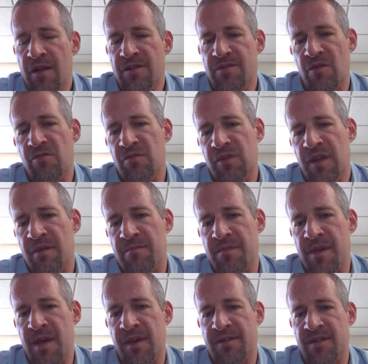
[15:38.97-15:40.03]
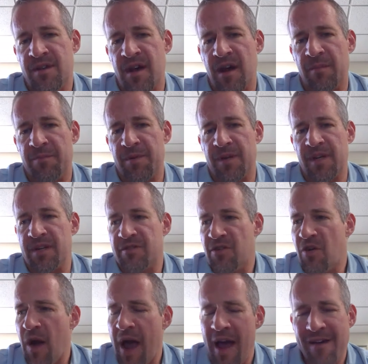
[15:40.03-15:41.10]
Don't let me as a company,
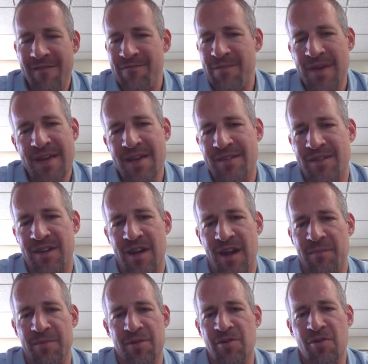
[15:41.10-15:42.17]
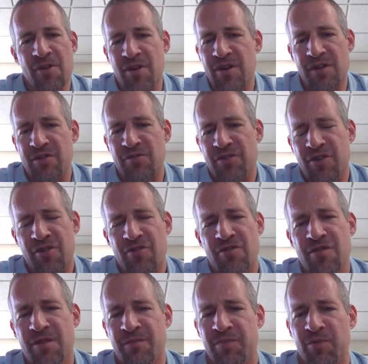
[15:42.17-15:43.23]
don't have me as a company or your
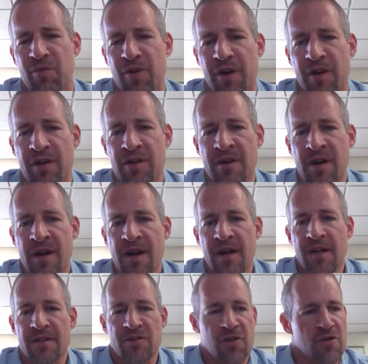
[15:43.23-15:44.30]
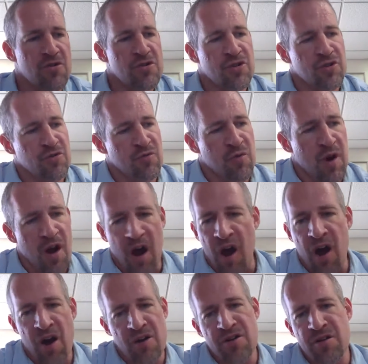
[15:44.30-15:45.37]
current employer charge you
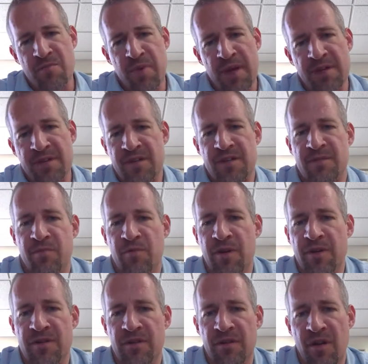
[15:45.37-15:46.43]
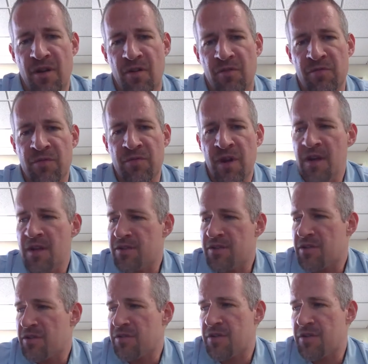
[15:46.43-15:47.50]
100 basis points alone
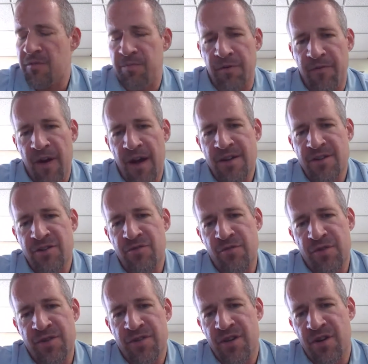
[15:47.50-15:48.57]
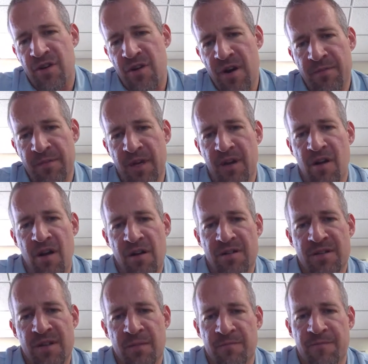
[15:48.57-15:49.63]
to provide you a CRM that
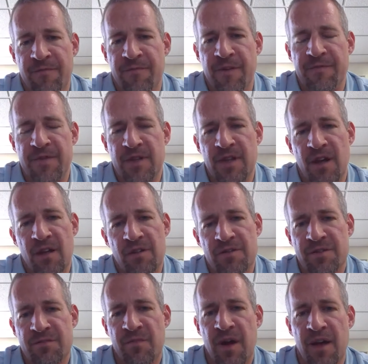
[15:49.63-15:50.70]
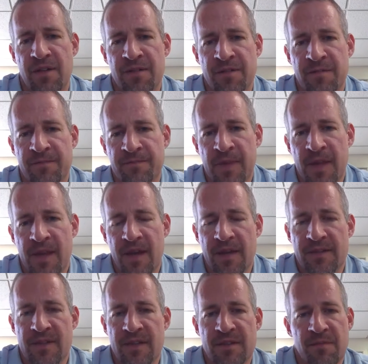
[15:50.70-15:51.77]
costs them $50 a month.
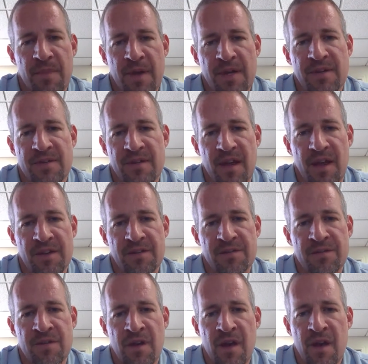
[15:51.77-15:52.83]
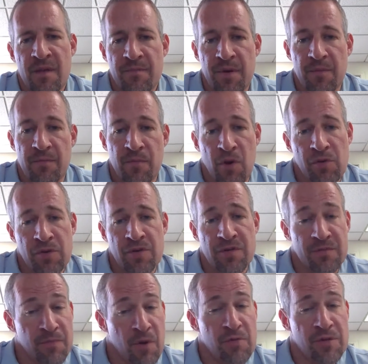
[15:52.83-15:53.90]
It doesn't make sense. But
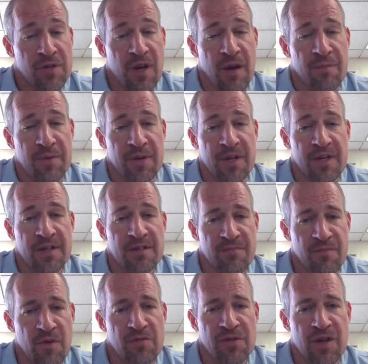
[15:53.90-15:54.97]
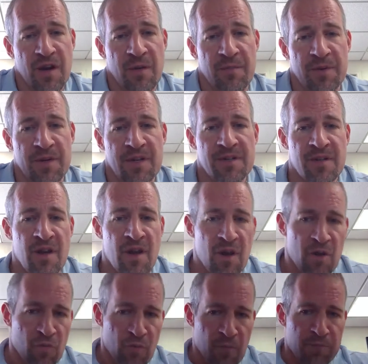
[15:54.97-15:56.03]
most companies
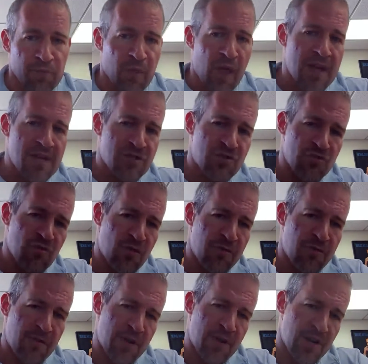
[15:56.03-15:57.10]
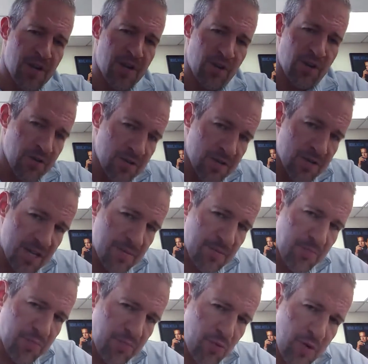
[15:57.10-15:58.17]
will blind you over here, keep
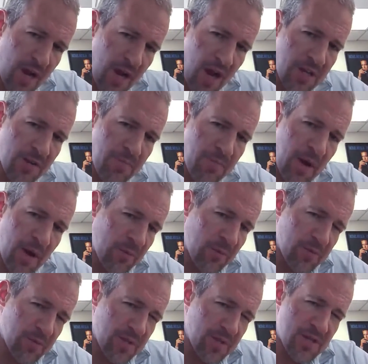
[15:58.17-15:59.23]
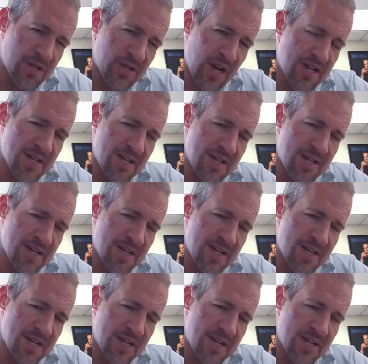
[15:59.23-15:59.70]
you preoccupied with these shiny